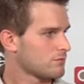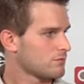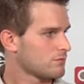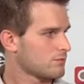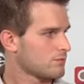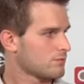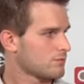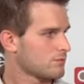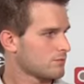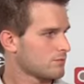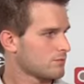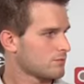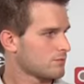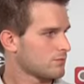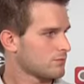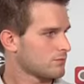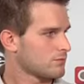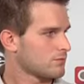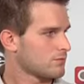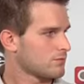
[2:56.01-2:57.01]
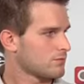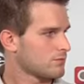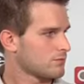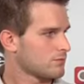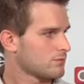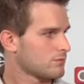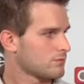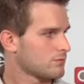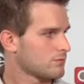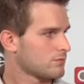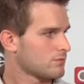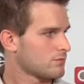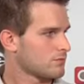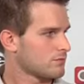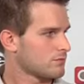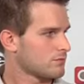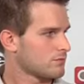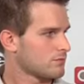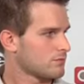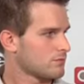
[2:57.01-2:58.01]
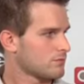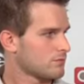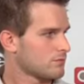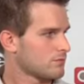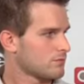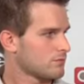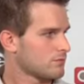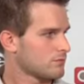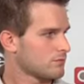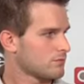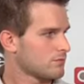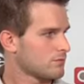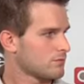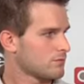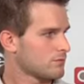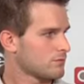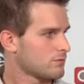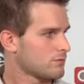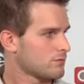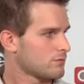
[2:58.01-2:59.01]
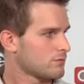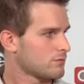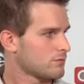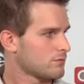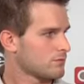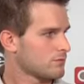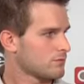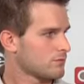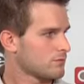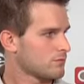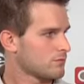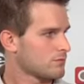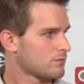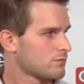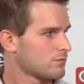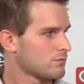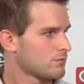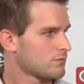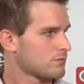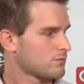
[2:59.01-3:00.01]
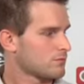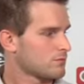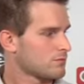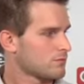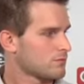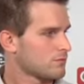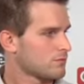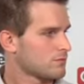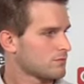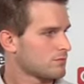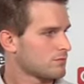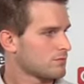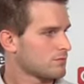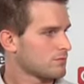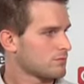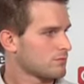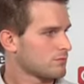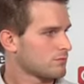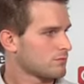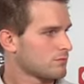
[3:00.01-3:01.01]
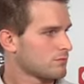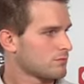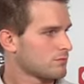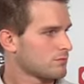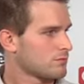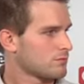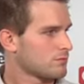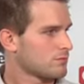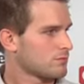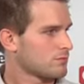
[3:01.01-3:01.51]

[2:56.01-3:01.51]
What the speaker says: The person shown says nothing.